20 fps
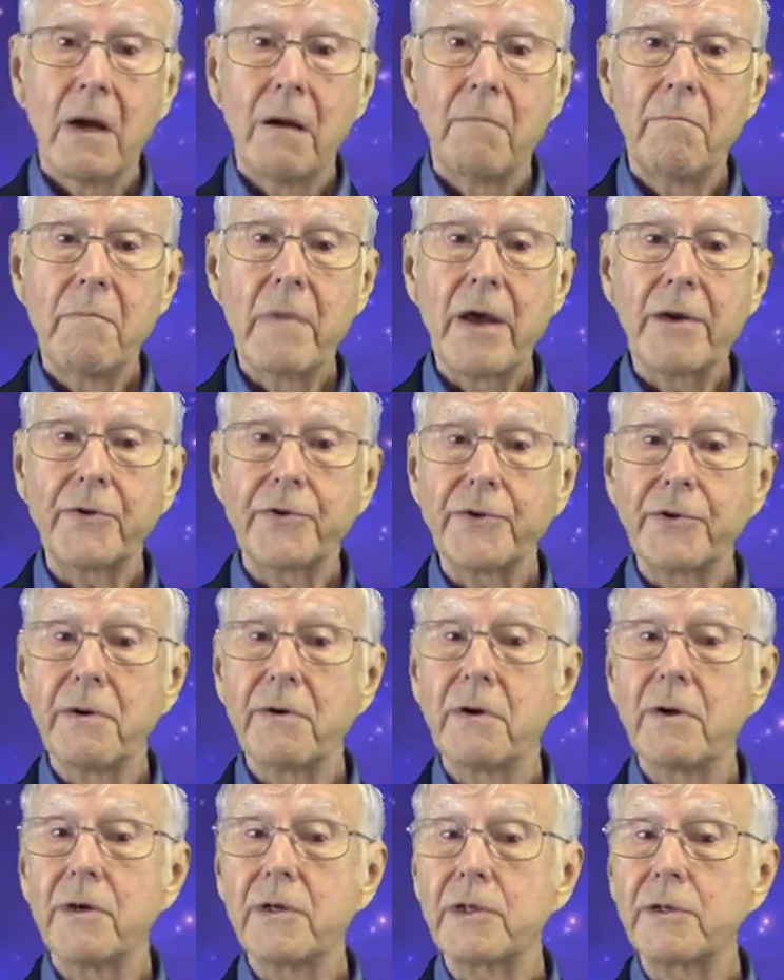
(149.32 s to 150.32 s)

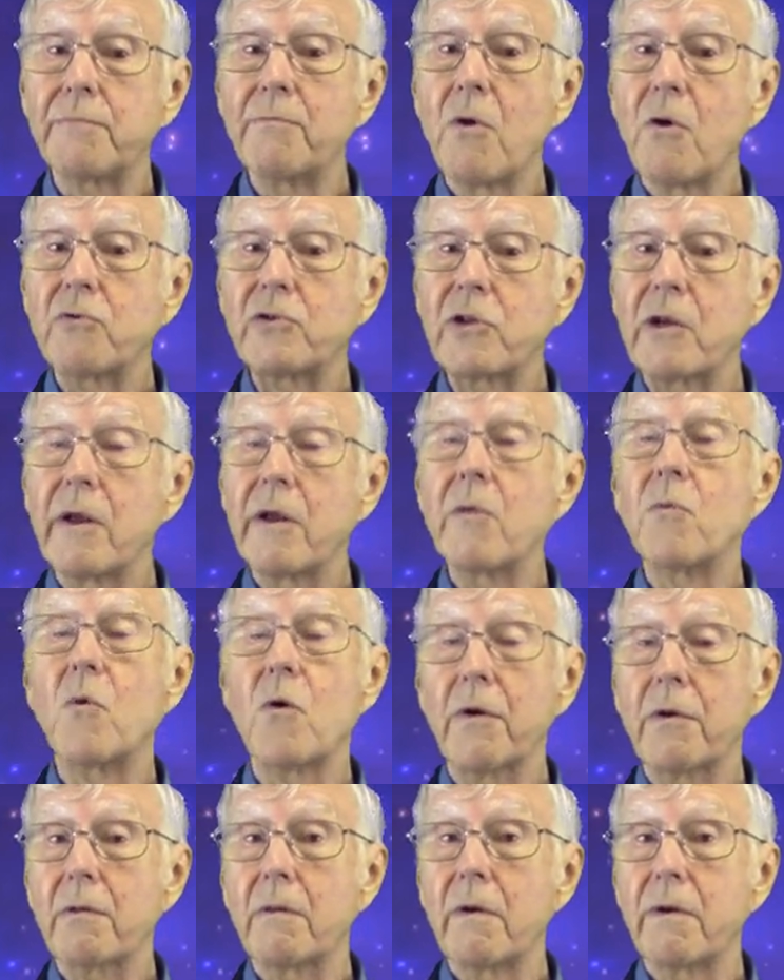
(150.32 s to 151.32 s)
medicine is mostly
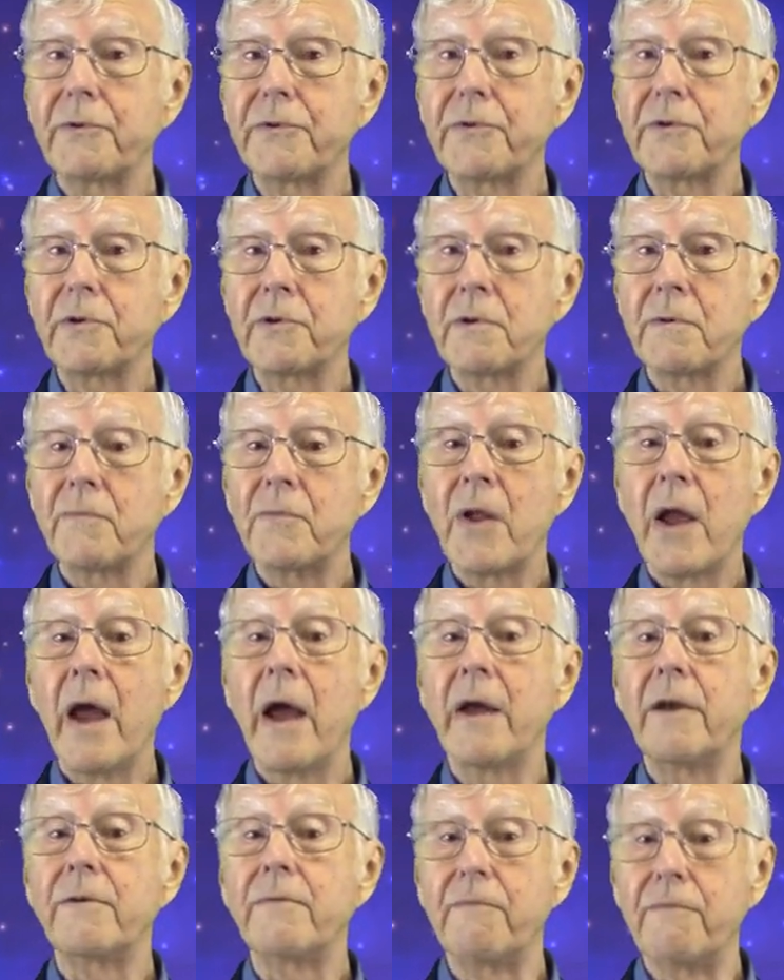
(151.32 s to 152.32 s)
worthless
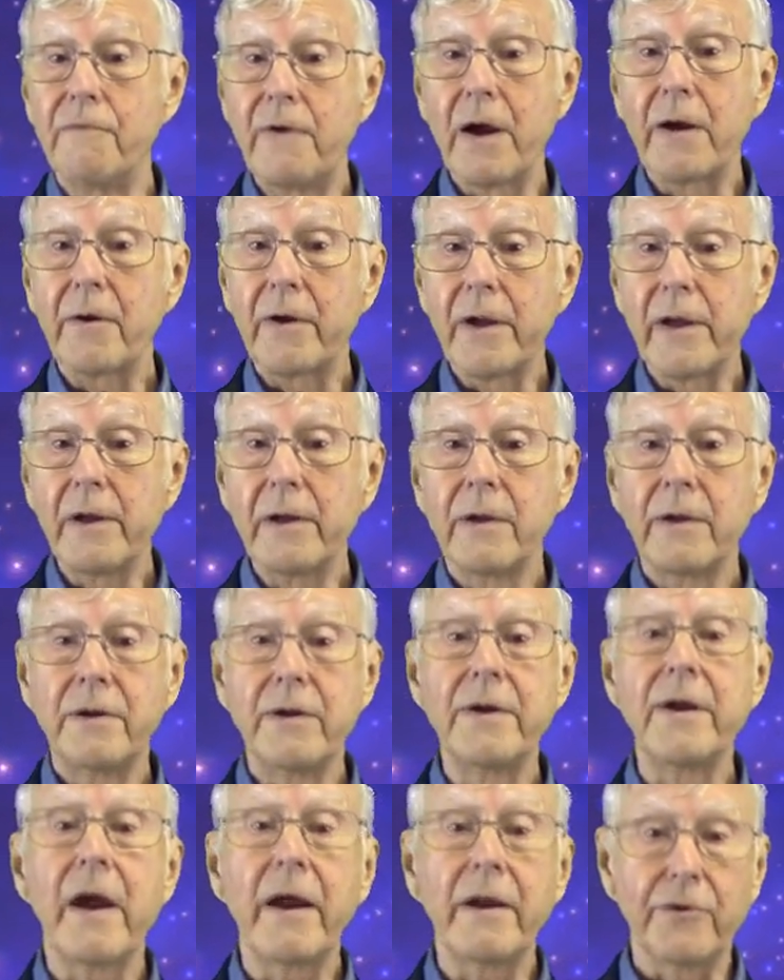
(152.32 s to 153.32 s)
and very
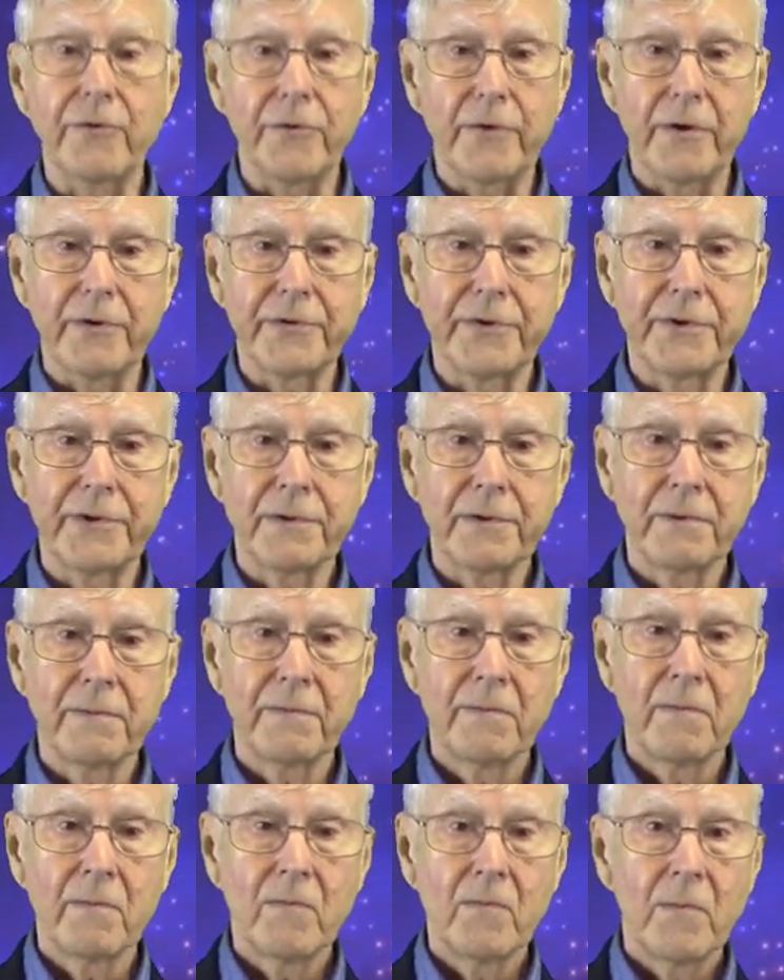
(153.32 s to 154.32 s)
dangerous.
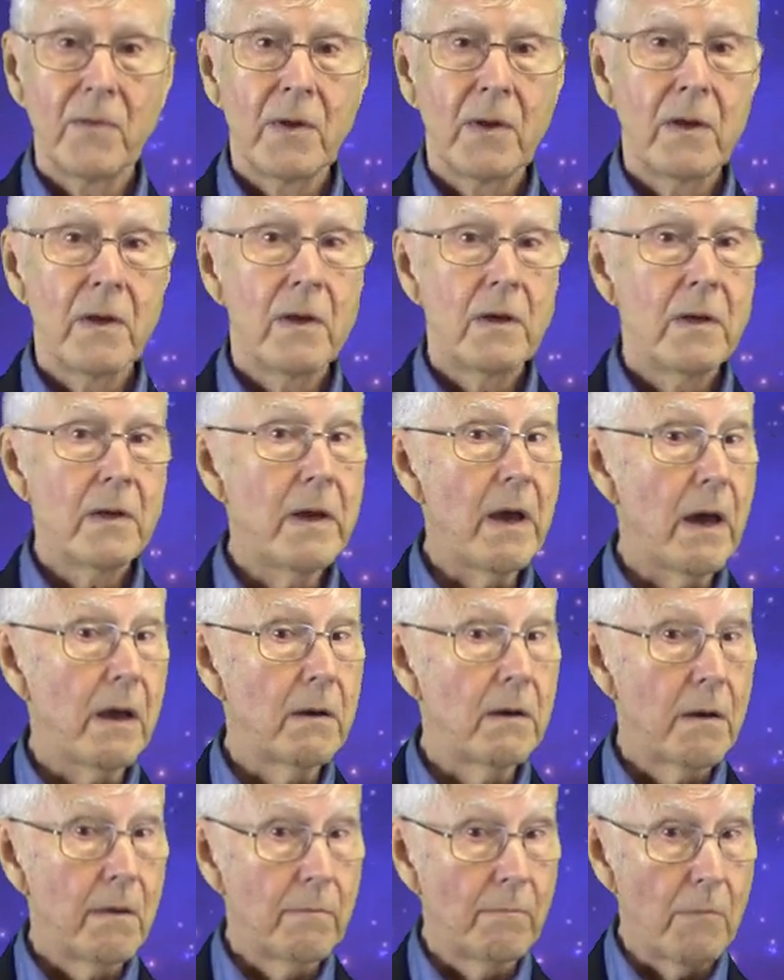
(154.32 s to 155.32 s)
Yet
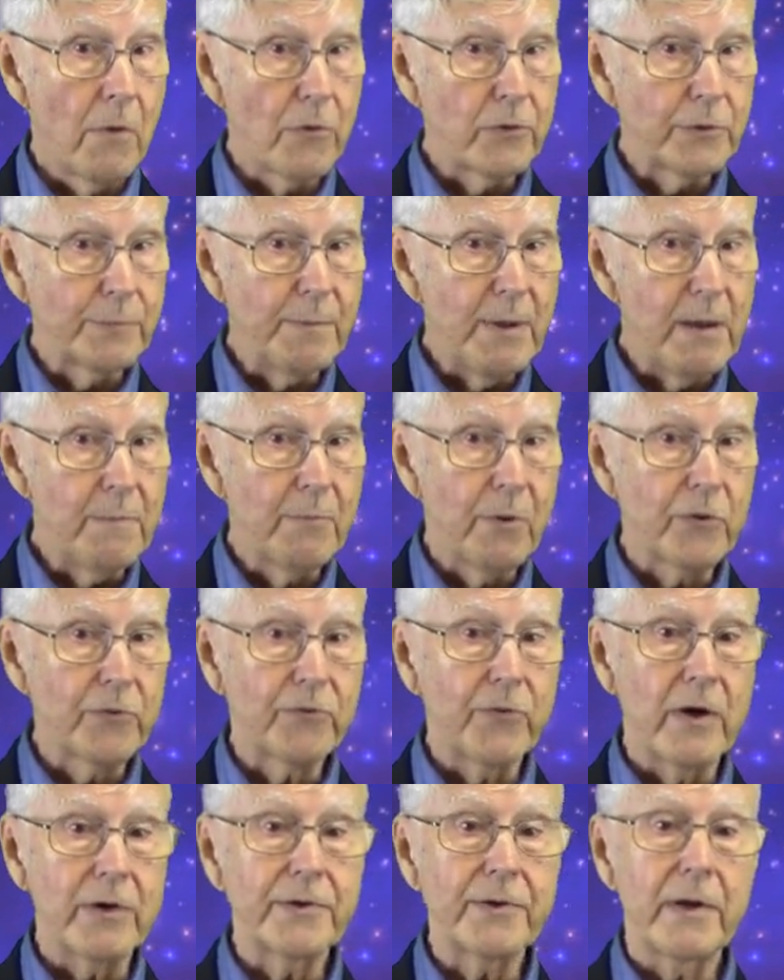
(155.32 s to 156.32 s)
most people
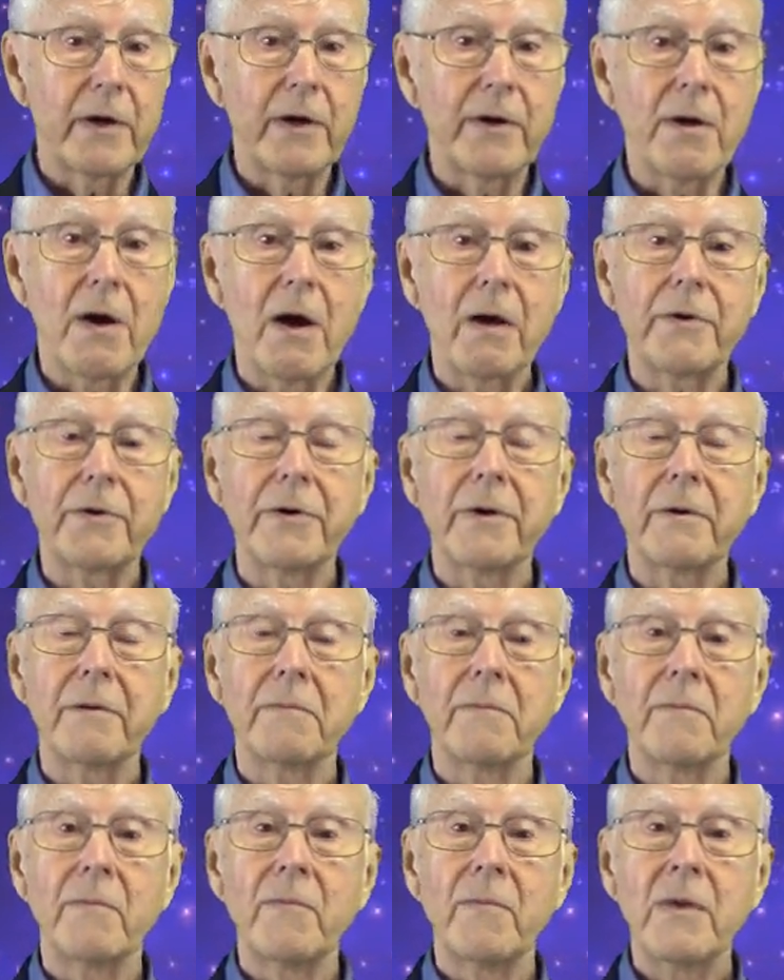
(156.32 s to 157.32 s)
trust their doctor,
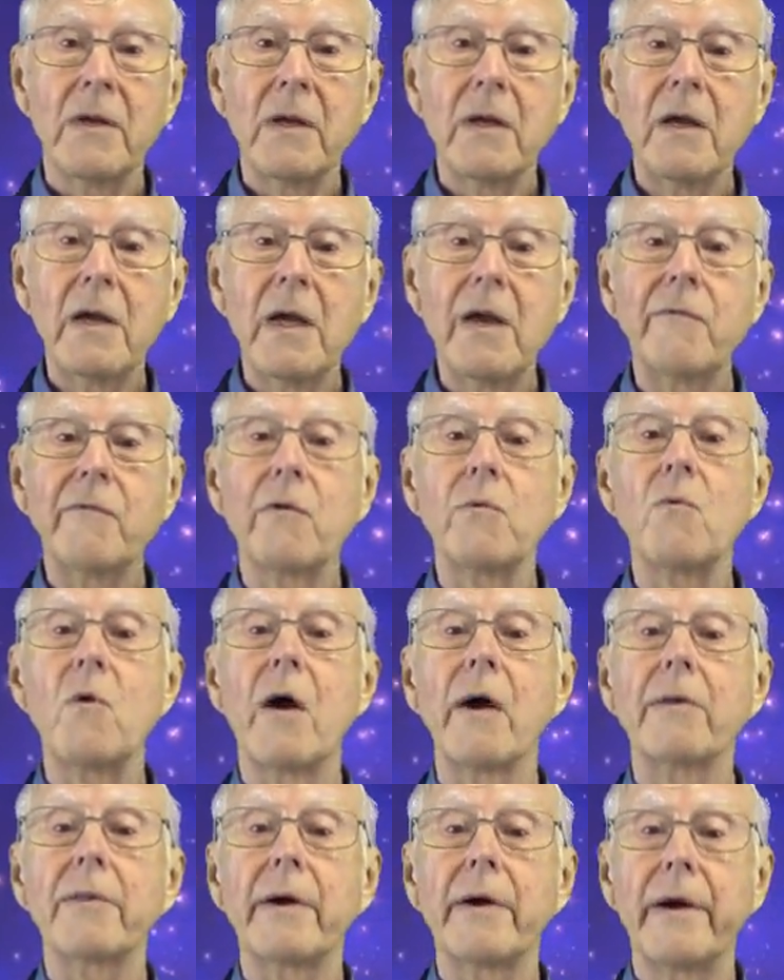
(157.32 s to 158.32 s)
even
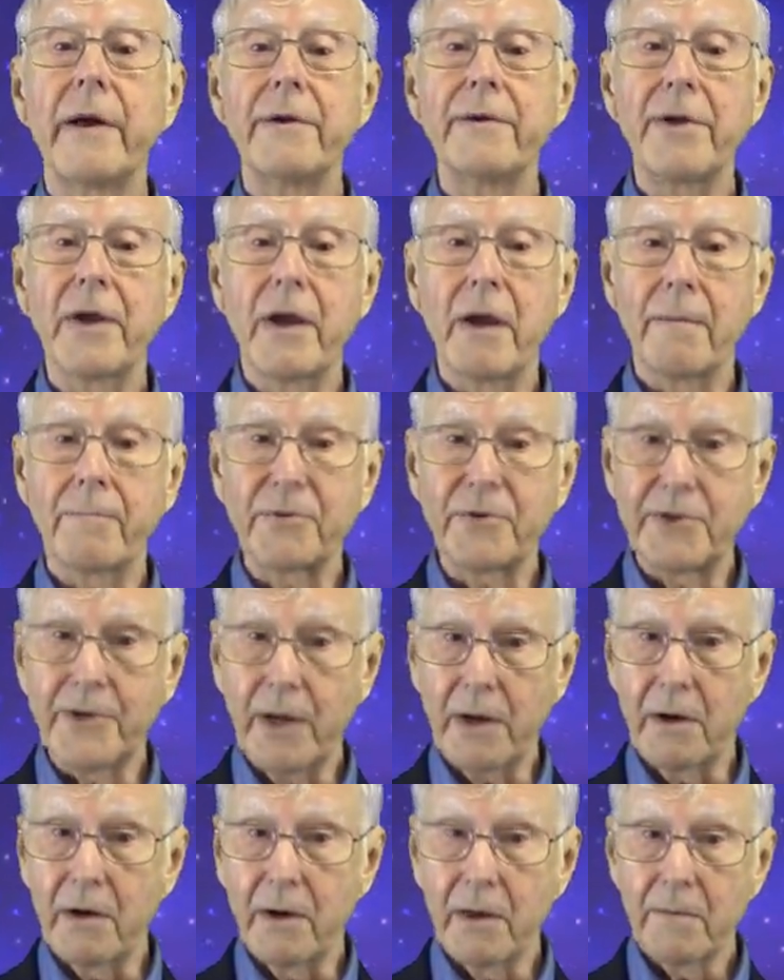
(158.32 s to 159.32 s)
while they're ending up
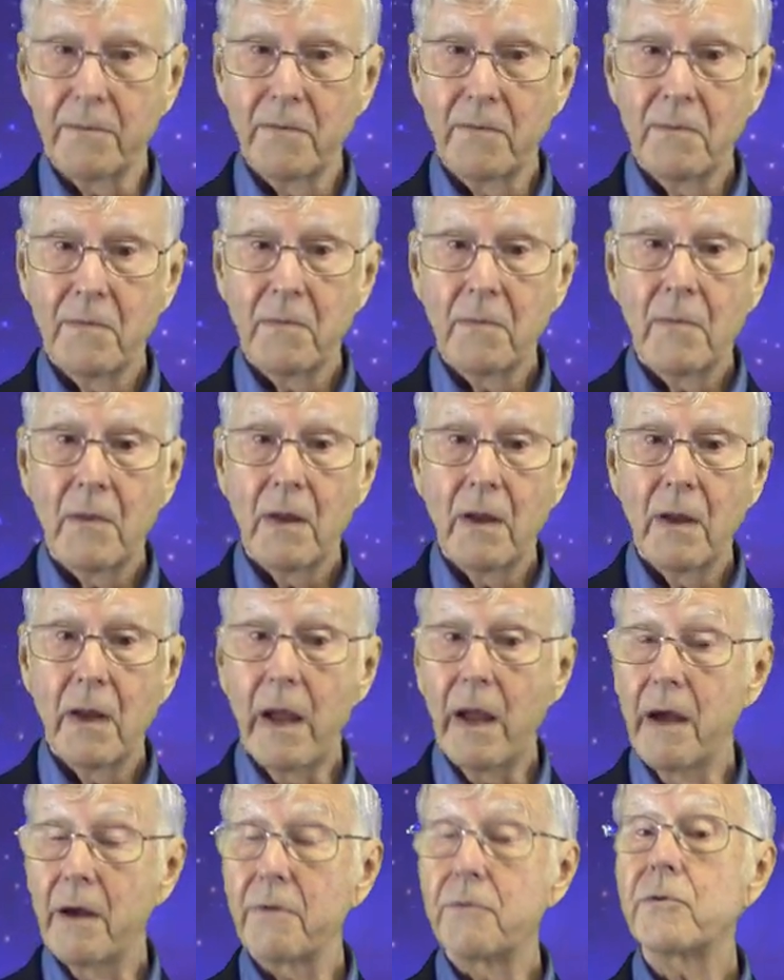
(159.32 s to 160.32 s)
sicker
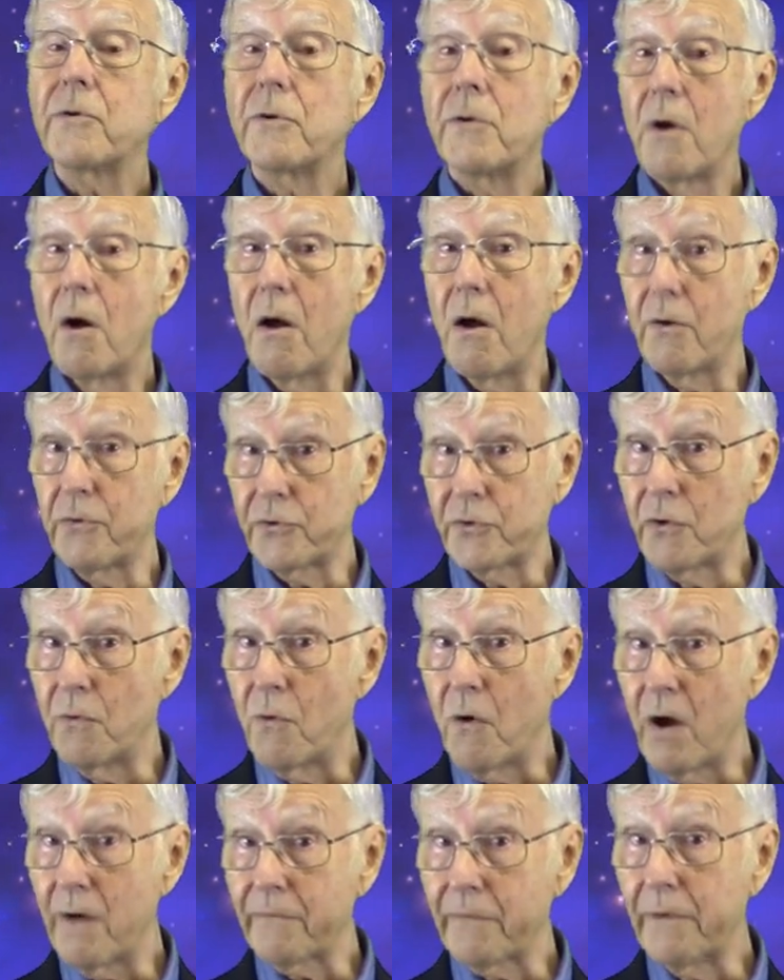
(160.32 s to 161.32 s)
and, all
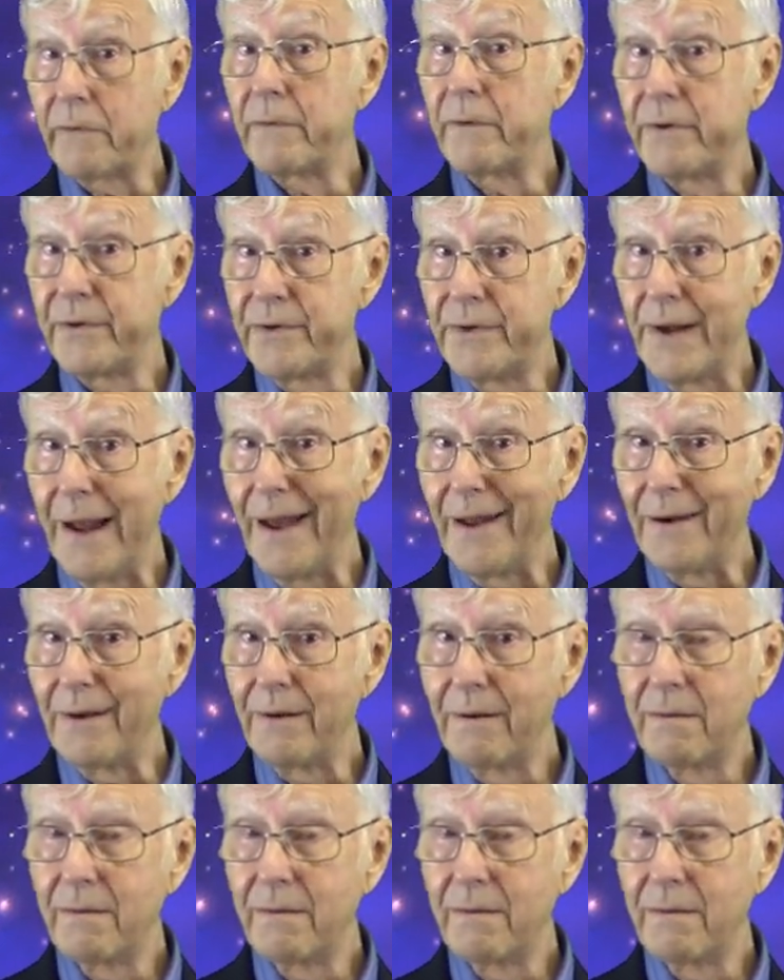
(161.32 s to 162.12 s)
too often, dead.